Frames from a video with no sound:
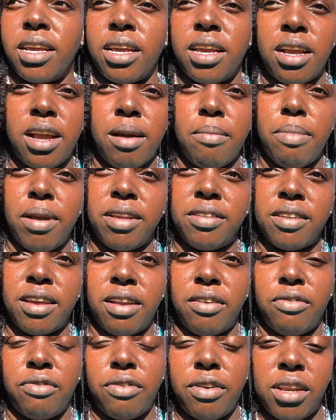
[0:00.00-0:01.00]
gigabytes are
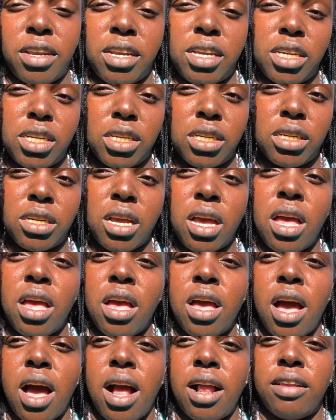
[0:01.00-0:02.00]
finished
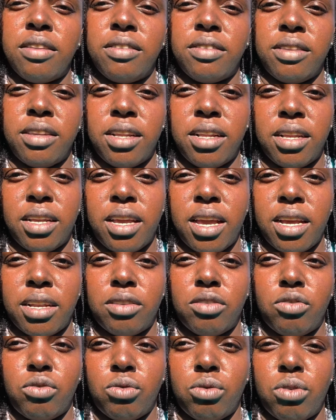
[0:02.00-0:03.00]
i'll still get
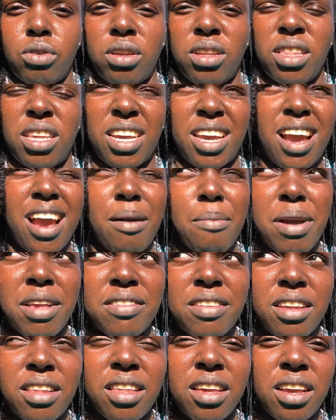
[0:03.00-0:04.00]
to the
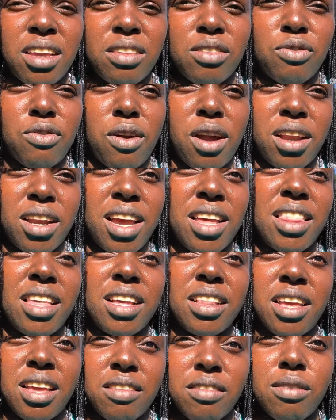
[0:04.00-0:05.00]
gigabytes i think it's fun i
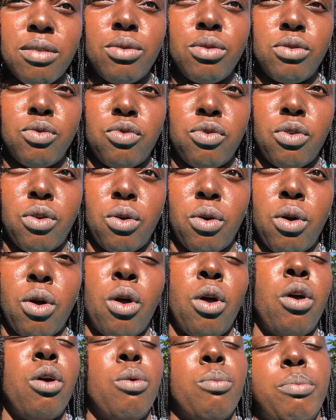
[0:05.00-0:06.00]
think that's good for
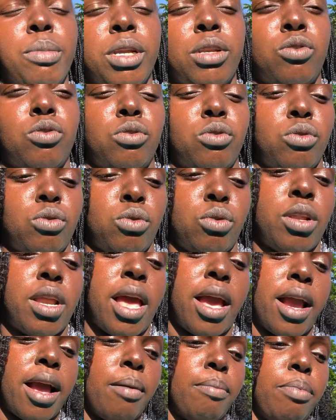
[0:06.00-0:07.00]
me to do
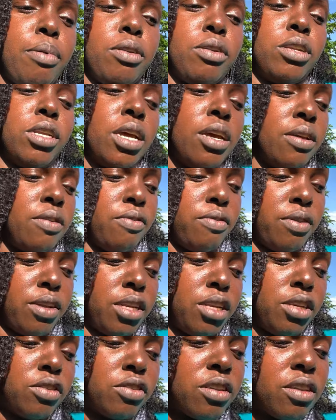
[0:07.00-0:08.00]
like upload
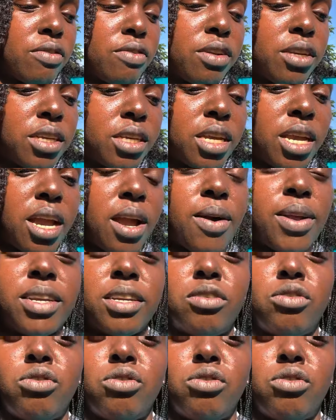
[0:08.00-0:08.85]
videos every day i wanted